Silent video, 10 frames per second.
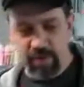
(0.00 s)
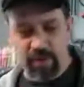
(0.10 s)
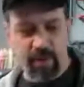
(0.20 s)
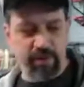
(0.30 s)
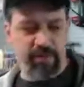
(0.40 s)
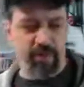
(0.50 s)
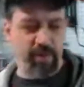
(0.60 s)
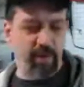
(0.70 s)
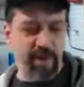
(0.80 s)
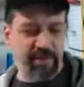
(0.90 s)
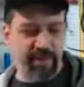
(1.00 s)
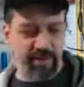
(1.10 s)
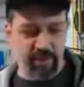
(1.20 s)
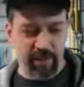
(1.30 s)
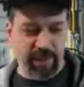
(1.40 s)
oh, there's nobody watching this. I
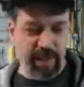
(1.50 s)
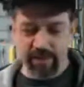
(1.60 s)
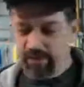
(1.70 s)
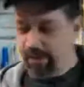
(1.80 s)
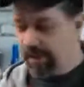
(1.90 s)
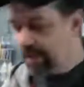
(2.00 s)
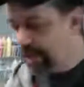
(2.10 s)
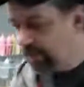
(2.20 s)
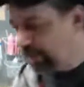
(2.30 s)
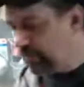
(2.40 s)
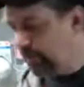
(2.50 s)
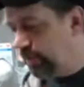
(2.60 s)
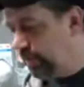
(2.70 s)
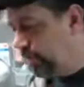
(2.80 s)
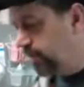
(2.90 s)
can't explain it anyways.
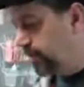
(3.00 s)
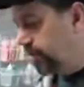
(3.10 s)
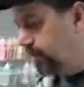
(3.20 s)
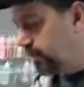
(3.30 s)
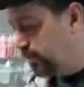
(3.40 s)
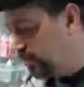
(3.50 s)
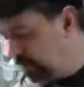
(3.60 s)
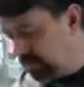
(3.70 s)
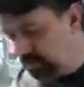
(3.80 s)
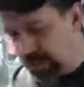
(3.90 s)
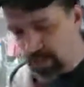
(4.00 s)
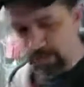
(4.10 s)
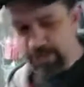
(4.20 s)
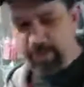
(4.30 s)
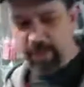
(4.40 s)
We'll explain it when
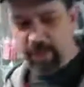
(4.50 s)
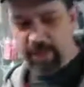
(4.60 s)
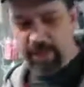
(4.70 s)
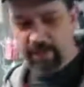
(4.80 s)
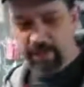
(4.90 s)
people come in.